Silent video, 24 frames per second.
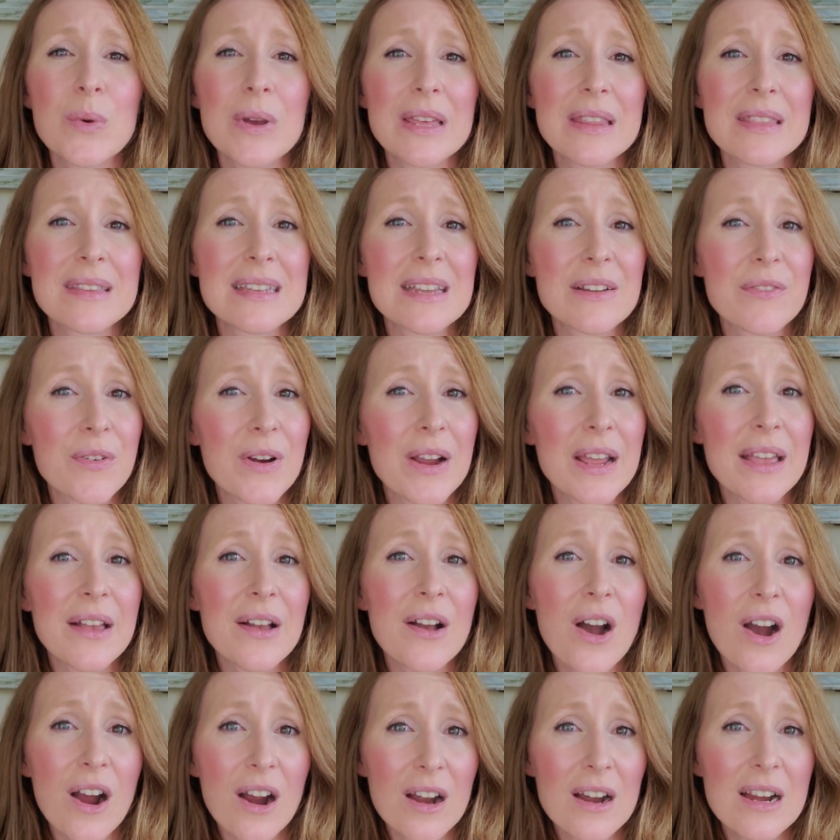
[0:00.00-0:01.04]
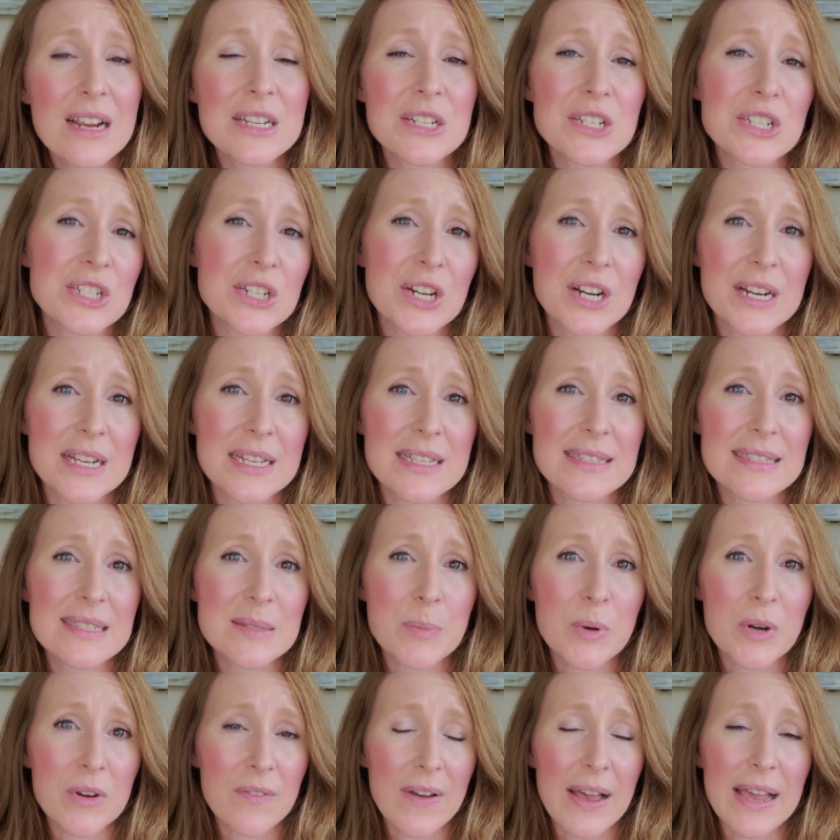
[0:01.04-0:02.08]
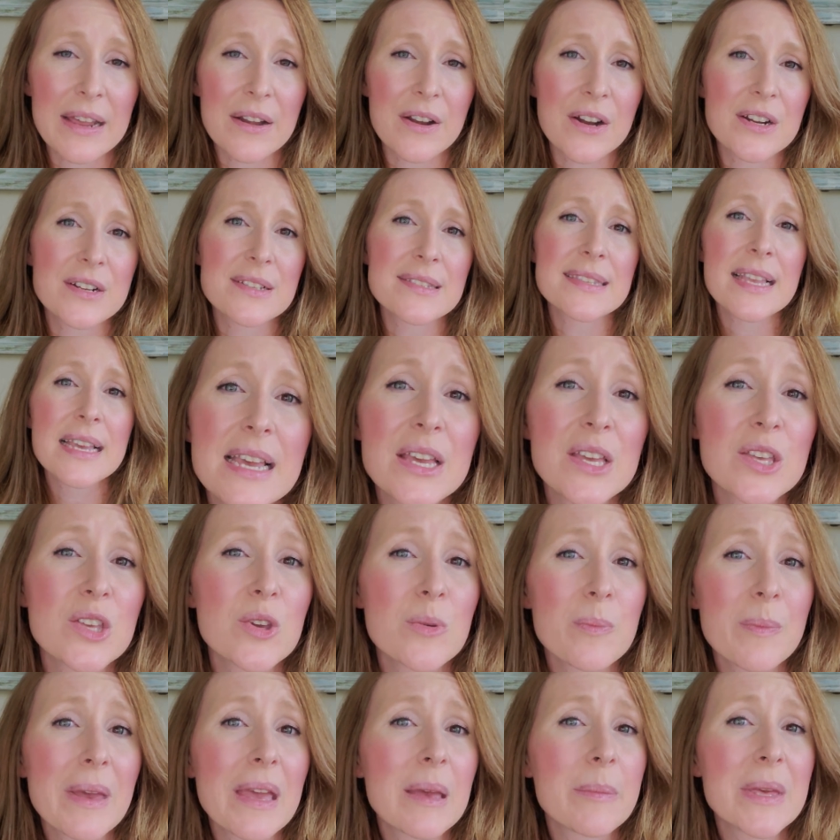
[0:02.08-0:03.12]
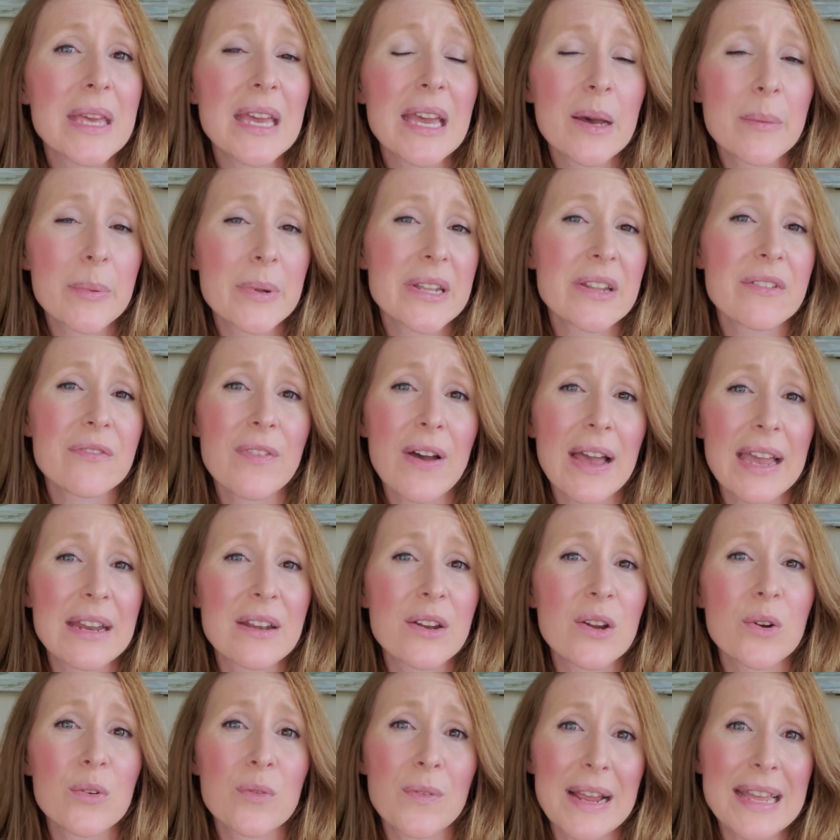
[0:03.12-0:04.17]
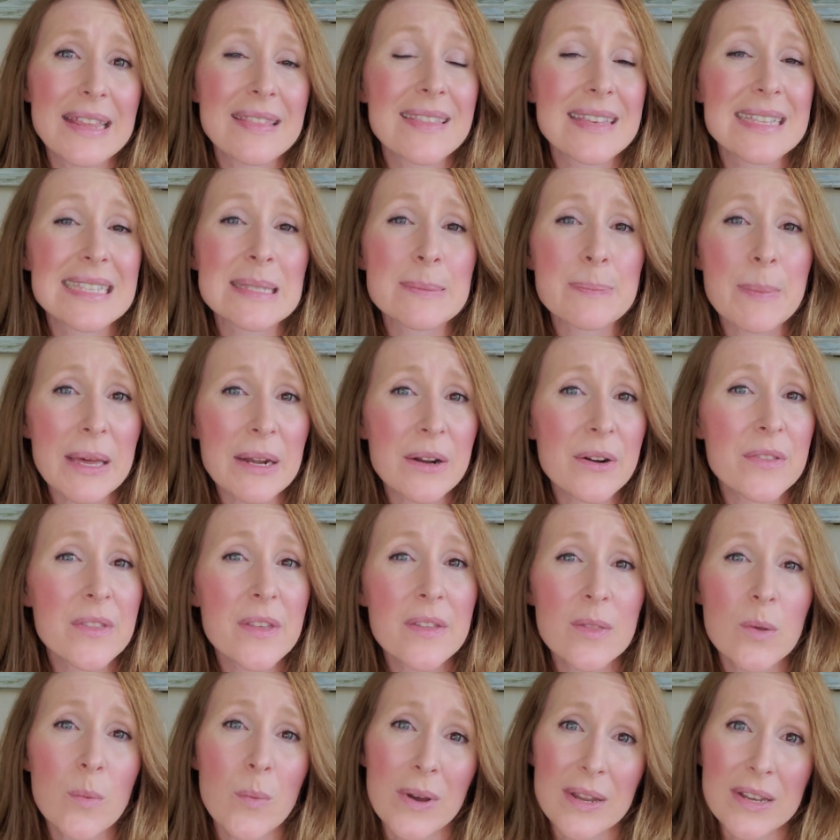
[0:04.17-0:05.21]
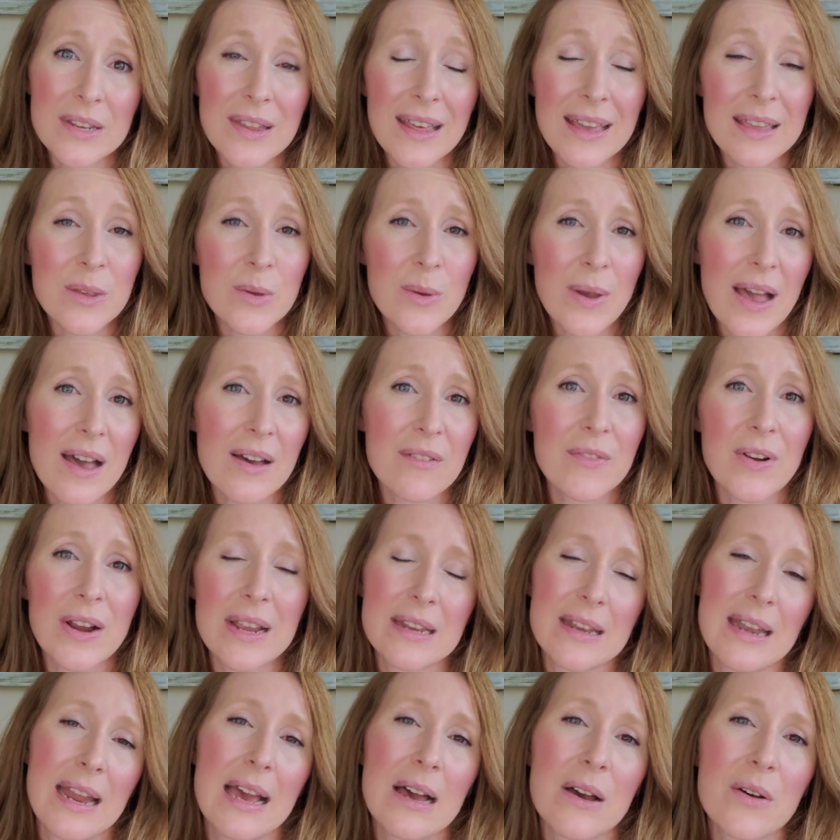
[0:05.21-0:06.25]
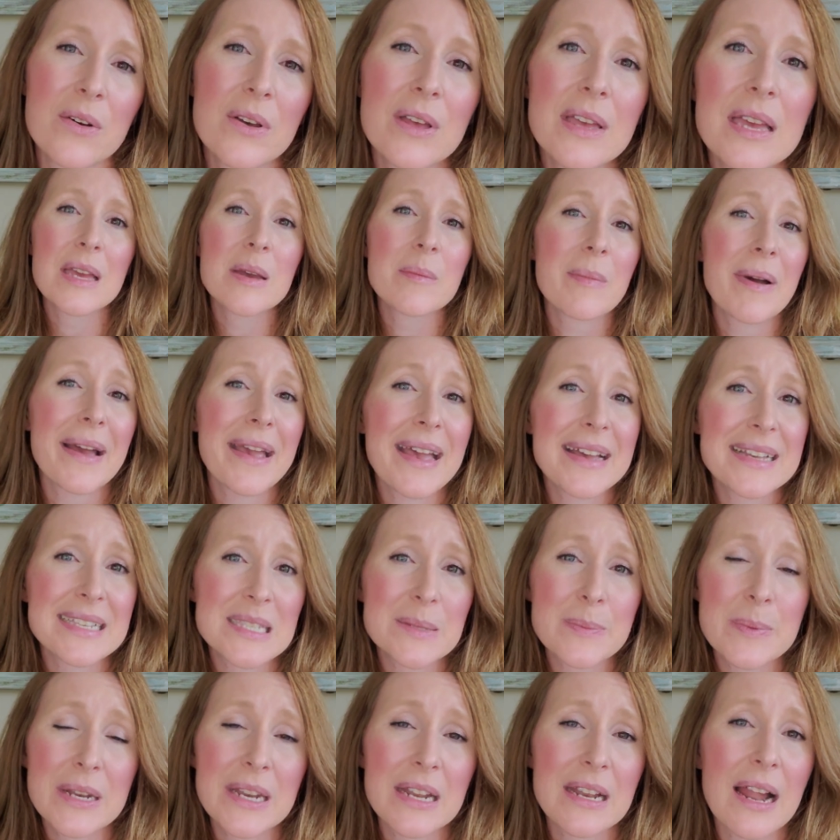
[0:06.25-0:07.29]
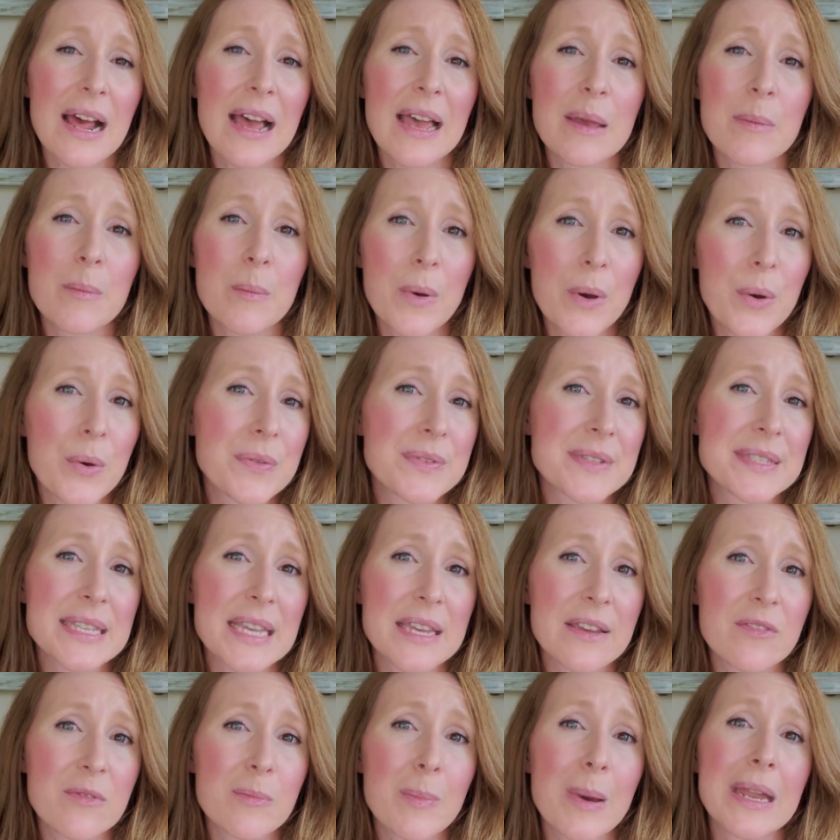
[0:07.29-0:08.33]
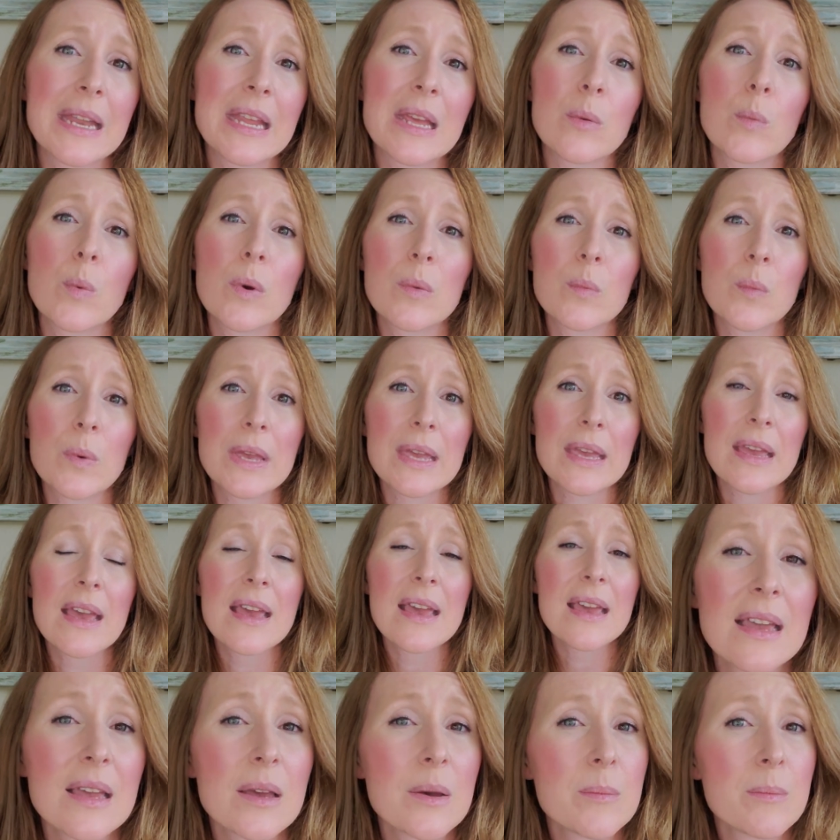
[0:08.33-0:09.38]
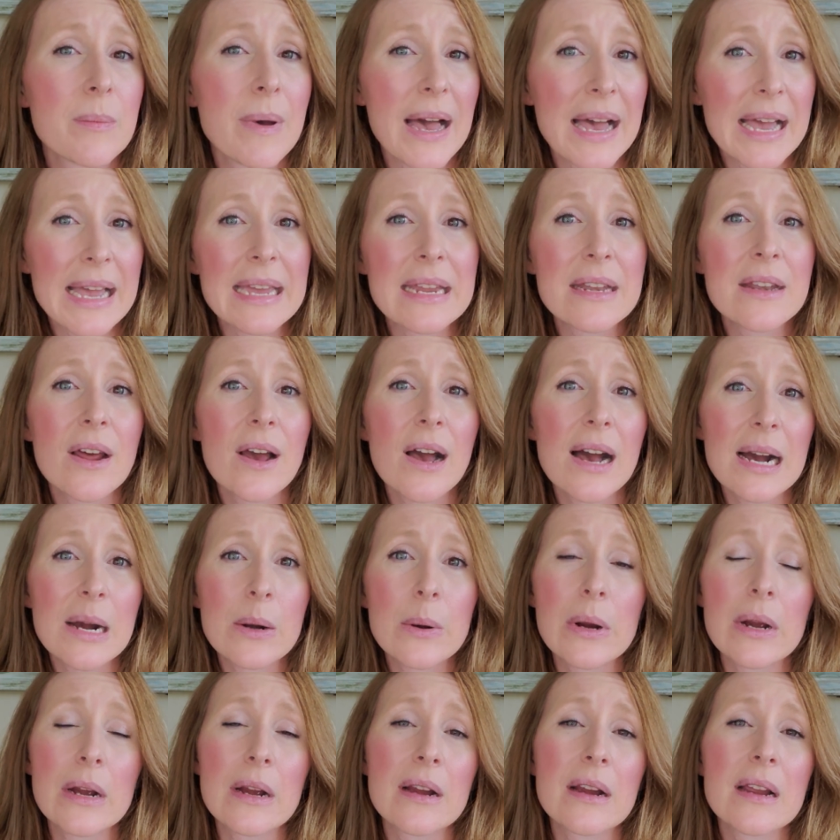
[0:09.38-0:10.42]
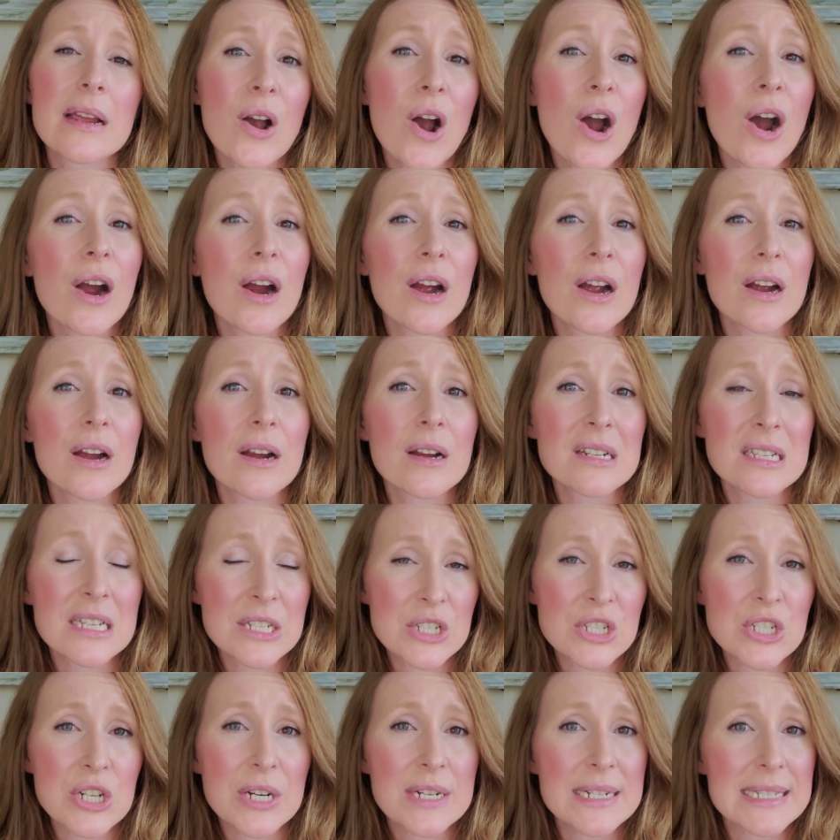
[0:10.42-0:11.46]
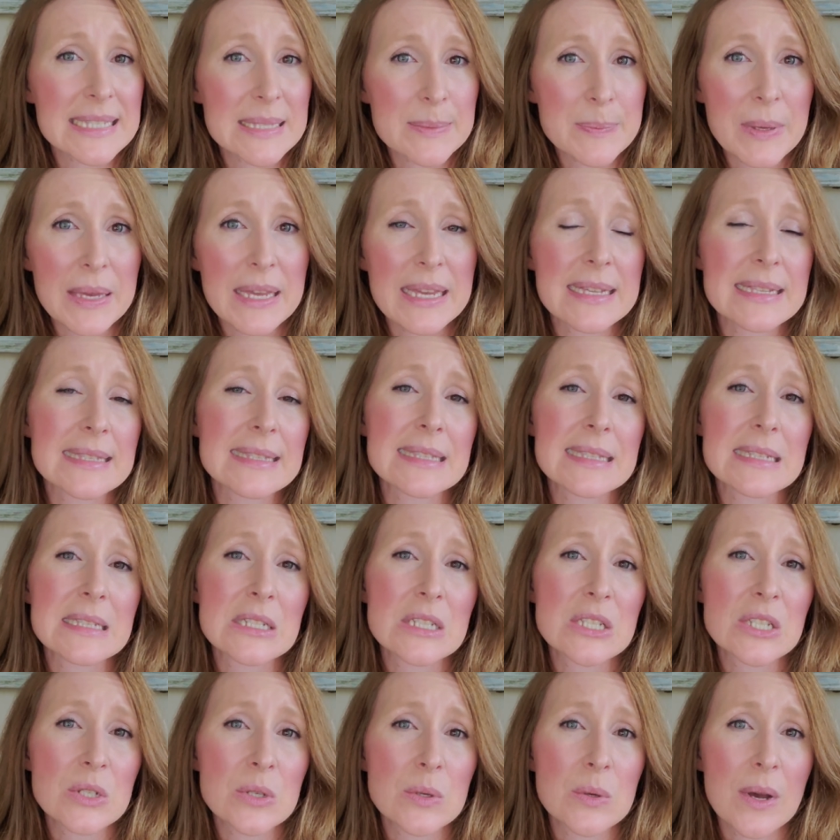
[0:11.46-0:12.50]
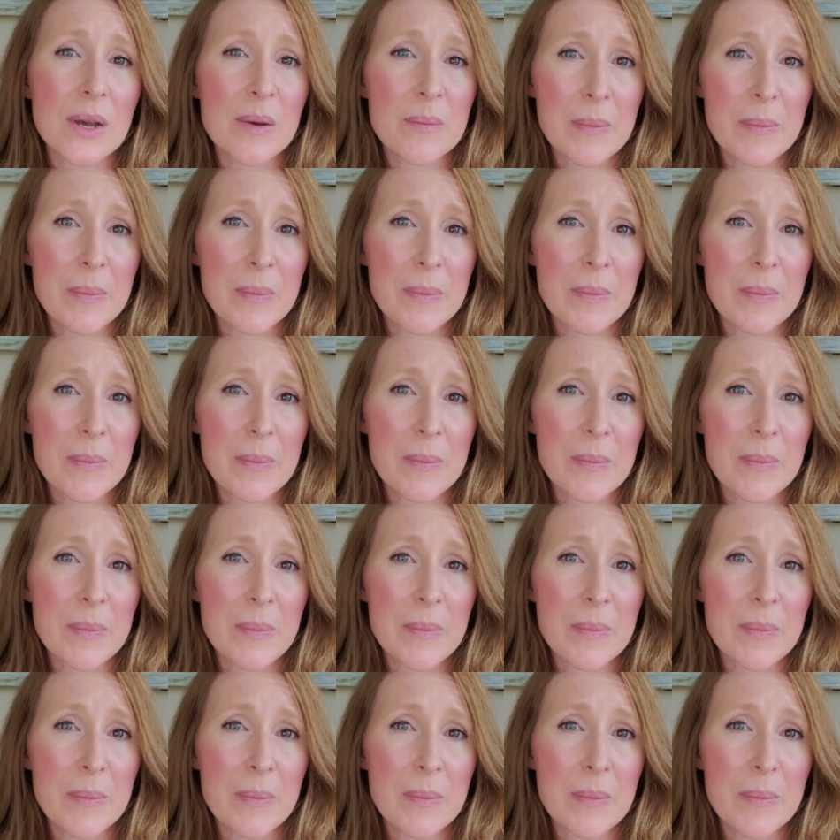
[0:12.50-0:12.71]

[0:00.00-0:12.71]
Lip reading: with different car insurance providers. You may be able to find a rate that's better than the one that you have right now. My husband and I both saved money when we combined our car insurance plans into a